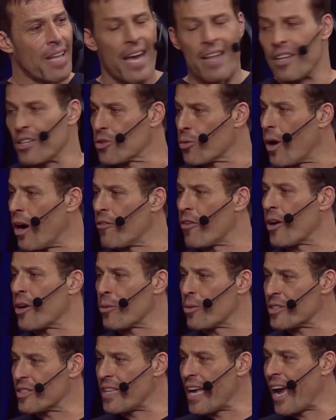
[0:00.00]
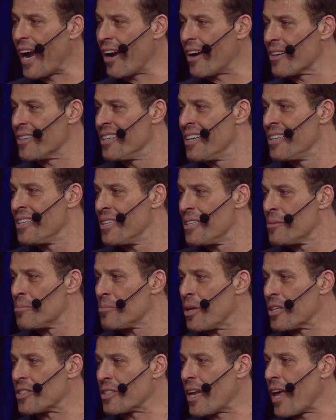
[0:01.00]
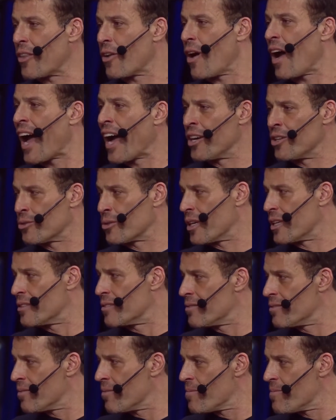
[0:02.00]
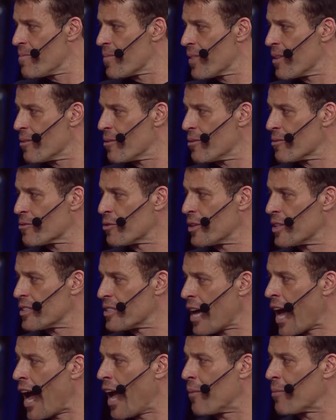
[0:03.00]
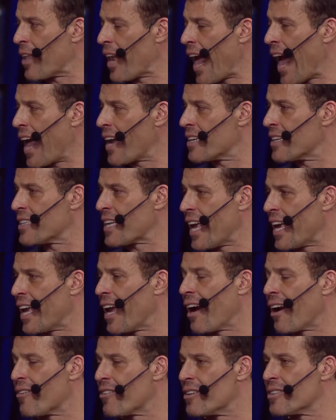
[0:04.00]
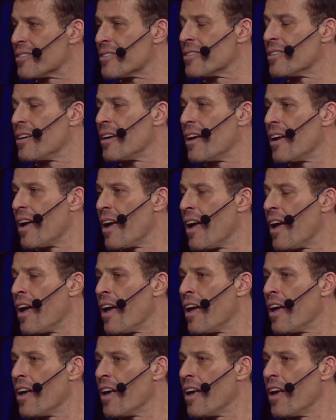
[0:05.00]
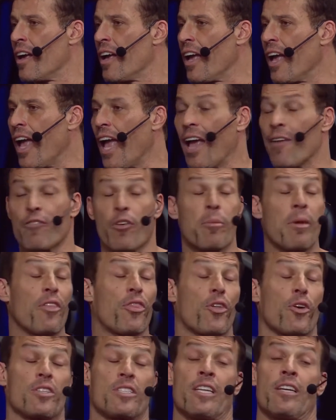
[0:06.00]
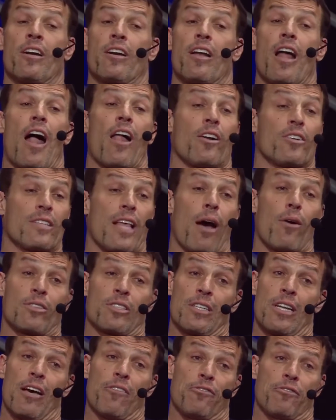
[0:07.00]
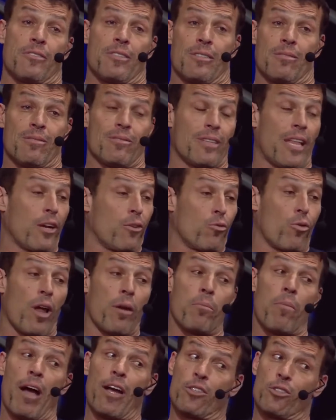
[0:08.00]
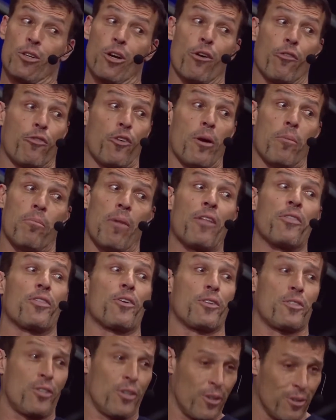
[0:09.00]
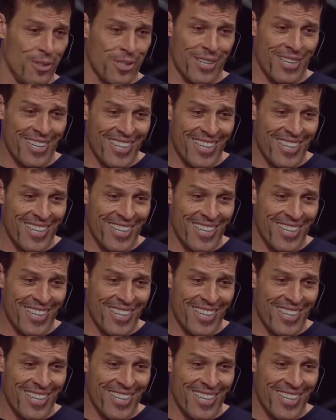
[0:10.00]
And the $1,200 was there, plus another $100 for the time that I had to take care of it. And for me, $1,300, that was enough to run my show for a month or two.